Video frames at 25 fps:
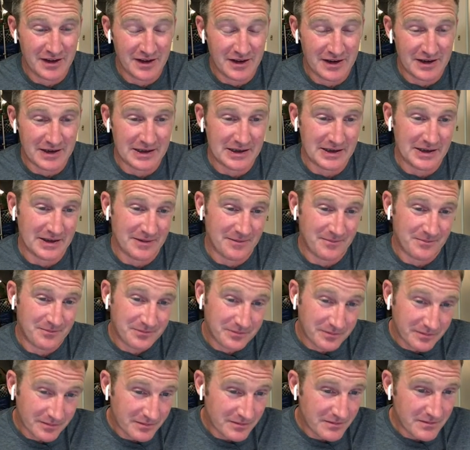Uh,
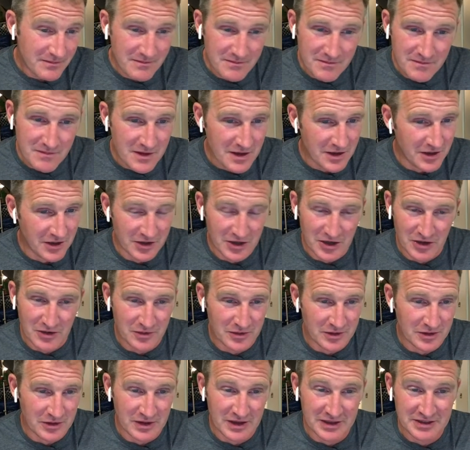you
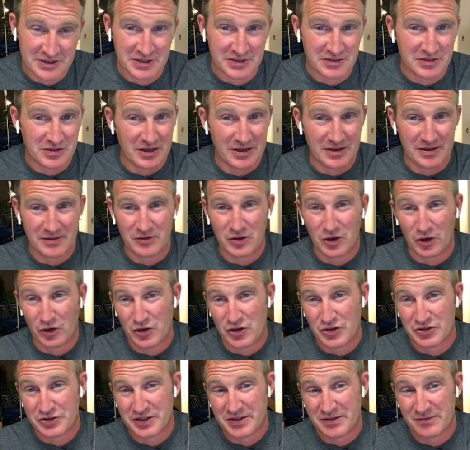know, this is gonna you're
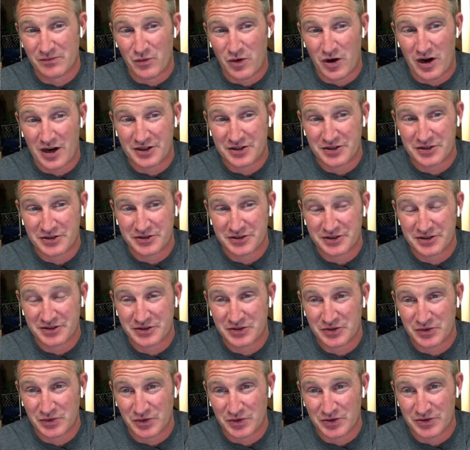using washers and
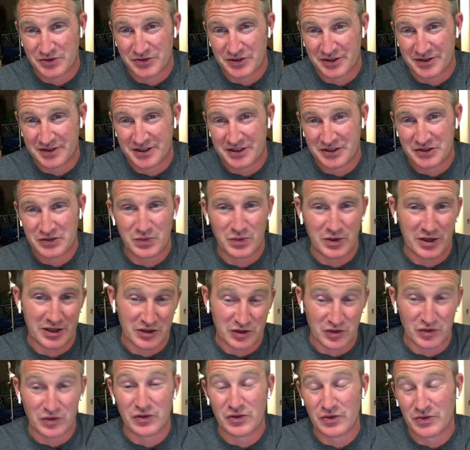screws on this one.
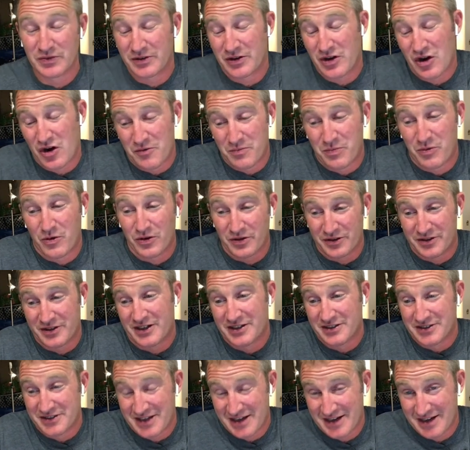You do Go board
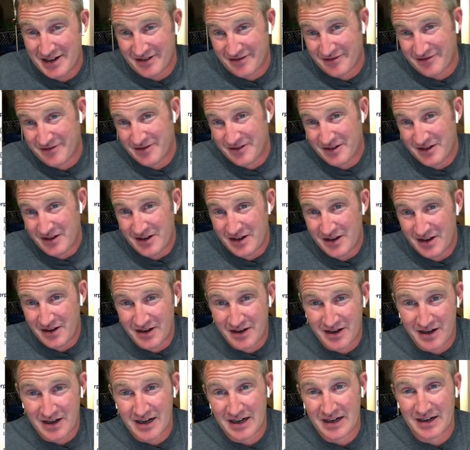does have
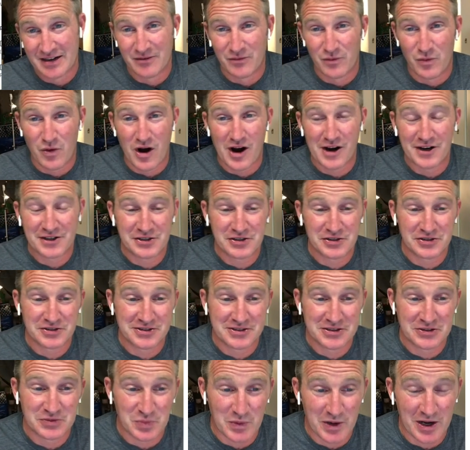uh, washers
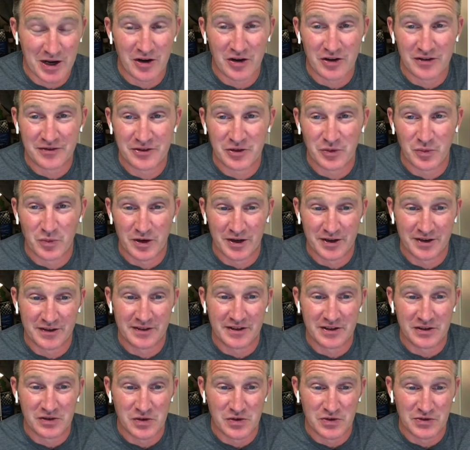as well if you wanted
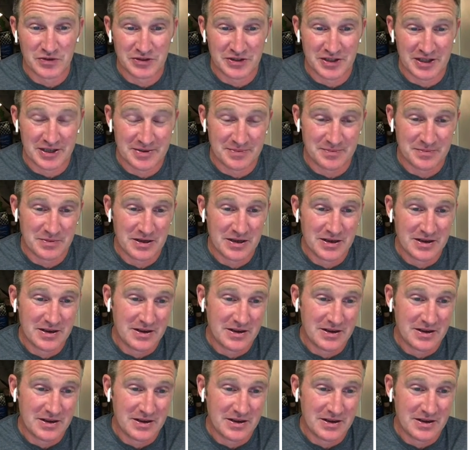to use them.